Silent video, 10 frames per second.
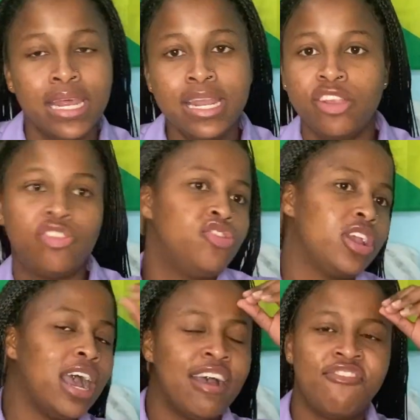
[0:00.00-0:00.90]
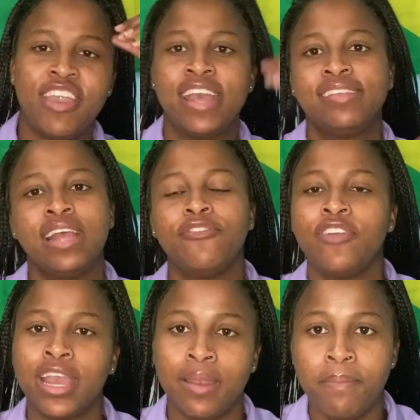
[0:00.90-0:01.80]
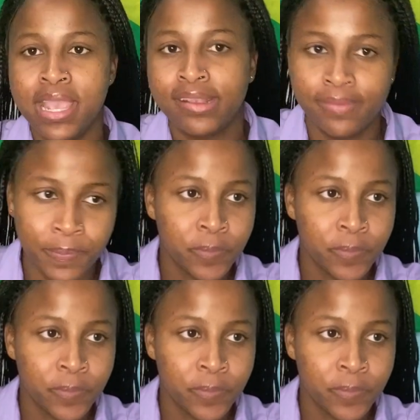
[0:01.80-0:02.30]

district and fight, not fighting, beating.